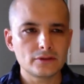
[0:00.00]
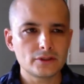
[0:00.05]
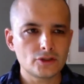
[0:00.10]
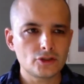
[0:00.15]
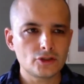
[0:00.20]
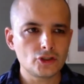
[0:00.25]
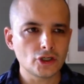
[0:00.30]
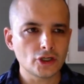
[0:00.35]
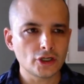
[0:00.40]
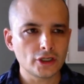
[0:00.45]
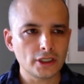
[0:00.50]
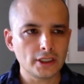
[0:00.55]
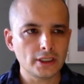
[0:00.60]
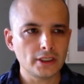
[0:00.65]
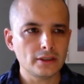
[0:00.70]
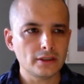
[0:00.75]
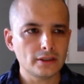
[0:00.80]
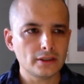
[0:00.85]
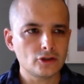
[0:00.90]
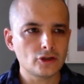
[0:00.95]

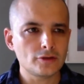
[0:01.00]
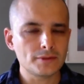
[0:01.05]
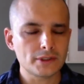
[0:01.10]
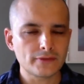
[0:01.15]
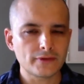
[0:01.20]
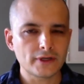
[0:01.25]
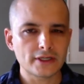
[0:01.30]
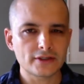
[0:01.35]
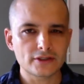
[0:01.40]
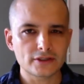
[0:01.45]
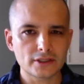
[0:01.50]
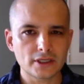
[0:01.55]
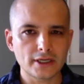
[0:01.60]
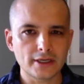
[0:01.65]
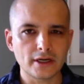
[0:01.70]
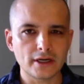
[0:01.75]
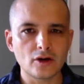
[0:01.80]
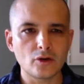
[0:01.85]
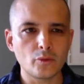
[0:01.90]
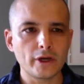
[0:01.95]
journey in terms of us and
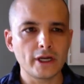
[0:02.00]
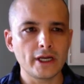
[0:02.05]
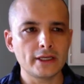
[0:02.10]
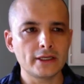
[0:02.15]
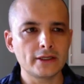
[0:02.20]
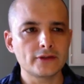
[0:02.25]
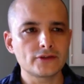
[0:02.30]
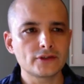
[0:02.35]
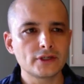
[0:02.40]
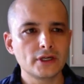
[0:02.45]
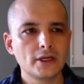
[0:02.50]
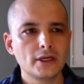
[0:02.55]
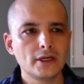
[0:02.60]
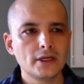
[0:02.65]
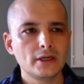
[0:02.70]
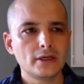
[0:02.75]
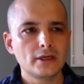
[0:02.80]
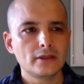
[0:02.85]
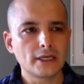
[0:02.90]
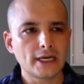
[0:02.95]
our awareness.
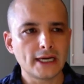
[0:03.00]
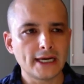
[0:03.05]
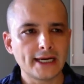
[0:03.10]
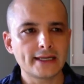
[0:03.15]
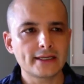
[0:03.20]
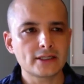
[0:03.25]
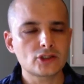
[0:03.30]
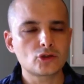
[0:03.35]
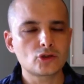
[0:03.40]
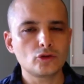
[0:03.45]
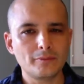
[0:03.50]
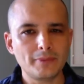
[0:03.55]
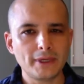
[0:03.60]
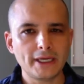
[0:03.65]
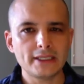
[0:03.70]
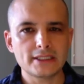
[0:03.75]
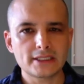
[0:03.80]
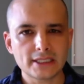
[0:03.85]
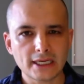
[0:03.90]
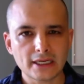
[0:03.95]
The hardest to
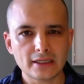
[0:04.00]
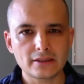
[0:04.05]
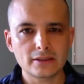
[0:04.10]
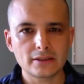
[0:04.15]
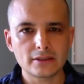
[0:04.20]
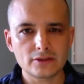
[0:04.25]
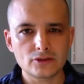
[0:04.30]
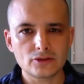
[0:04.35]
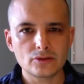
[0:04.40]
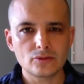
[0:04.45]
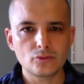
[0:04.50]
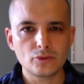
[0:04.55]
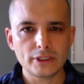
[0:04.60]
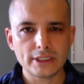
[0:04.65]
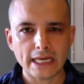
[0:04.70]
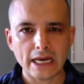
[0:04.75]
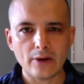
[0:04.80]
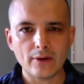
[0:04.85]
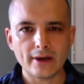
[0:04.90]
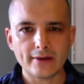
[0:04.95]
abate sectors we
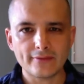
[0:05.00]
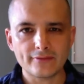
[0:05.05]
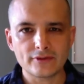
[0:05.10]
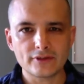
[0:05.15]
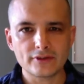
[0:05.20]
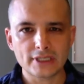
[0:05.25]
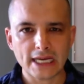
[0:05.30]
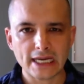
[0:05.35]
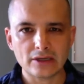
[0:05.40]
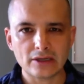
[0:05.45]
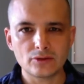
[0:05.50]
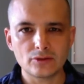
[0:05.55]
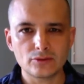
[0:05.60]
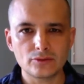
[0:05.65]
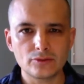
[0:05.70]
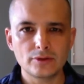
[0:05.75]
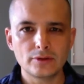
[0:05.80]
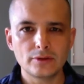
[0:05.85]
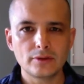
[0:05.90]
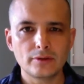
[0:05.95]
now have to
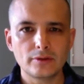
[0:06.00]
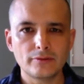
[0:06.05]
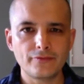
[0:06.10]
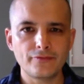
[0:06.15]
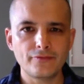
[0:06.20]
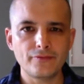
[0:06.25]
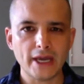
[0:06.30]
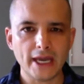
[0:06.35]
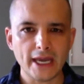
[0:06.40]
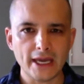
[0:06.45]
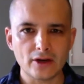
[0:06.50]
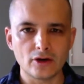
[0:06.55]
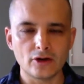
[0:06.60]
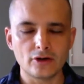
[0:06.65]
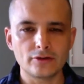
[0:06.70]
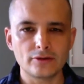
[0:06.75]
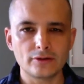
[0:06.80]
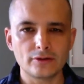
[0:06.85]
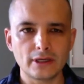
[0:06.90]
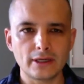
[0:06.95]
tackle head
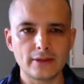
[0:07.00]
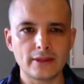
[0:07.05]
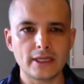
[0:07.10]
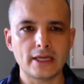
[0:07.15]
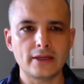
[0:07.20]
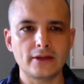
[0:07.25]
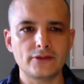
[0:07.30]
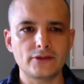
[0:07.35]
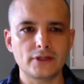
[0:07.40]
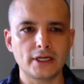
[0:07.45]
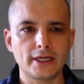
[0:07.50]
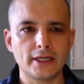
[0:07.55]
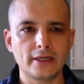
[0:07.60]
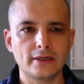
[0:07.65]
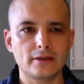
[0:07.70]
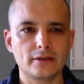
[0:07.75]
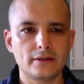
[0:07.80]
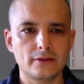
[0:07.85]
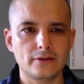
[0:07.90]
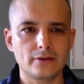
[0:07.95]
on, and that is like
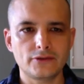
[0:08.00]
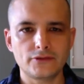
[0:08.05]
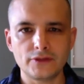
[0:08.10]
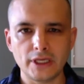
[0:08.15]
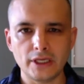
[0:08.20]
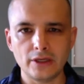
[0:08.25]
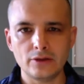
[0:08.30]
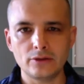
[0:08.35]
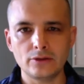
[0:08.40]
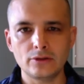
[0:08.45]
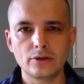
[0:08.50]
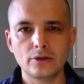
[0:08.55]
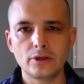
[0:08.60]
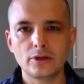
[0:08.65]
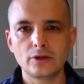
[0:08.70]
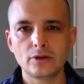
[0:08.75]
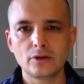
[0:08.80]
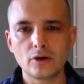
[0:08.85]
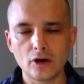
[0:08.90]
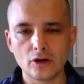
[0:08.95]
steel,
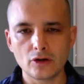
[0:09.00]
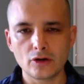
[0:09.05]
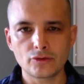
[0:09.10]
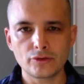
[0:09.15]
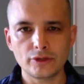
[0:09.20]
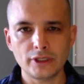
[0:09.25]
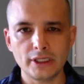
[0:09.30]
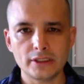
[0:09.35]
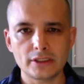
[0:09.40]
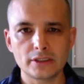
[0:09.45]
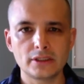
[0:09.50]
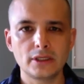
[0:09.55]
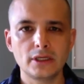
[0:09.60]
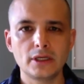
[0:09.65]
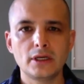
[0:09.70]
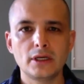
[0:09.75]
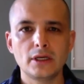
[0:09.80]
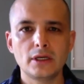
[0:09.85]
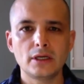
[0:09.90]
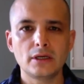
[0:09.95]
concrete,
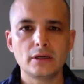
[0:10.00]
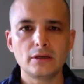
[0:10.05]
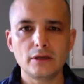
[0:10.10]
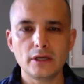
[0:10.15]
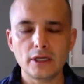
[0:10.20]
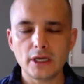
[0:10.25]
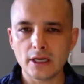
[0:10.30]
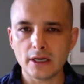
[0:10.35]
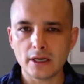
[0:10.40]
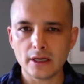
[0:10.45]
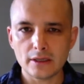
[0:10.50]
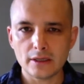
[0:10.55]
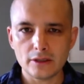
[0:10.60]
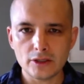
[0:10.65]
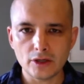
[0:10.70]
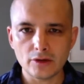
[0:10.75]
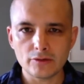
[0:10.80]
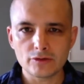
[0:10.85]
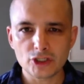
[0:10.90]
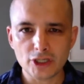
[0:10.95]
uh, you
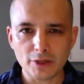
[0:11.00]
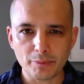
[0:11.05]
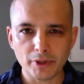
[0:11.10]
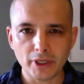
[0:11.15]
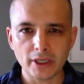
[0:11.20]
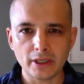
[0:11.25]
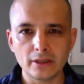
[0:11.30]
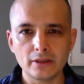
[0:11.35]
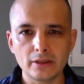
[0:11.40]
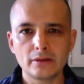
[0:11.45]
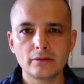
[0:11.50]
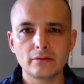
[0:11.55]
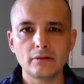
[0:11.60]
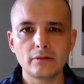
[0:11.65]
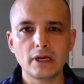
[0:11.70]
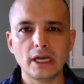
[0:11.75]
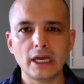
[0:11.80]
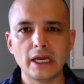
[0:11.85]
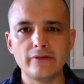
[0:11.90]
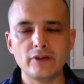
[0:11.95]
know, shipping,
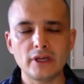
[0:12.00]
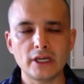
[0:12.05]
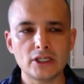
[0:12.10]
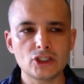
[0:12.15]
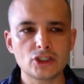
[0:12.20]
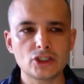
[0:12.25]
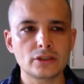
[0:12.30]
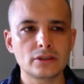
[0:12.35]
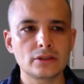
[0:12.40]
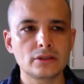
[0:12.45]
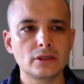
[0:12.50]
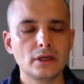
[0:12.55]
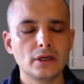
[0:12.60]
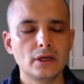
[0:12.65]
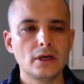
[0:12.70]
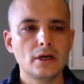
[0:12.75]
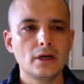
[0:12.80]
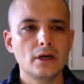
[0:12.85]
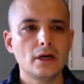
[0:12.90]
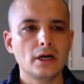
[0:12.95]
aviation.
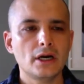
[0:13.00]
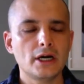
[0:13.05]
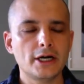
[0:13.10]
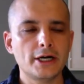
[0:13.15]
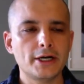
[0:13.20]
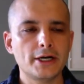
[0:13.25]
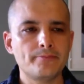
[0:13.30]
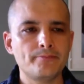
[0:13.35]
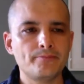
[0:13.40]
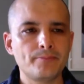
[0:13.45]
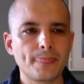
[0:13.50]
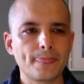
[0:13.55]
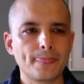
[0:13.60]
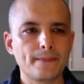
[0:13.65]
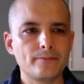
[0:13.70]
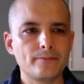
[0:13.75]
Um,